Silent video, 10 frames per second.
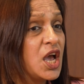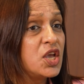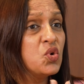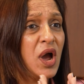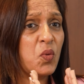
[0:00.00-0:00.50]

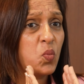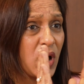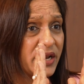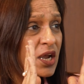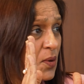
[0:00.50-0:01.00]
You have
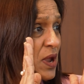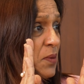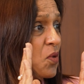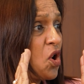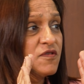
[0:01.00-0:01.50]
1
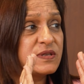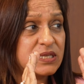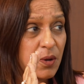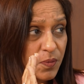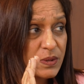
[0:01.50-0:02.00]
mm of
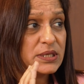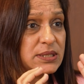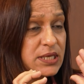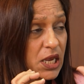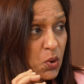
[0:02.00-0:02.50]

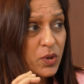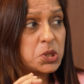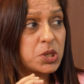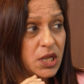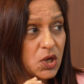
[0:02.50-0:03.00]

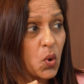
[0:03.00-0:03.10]
sequentially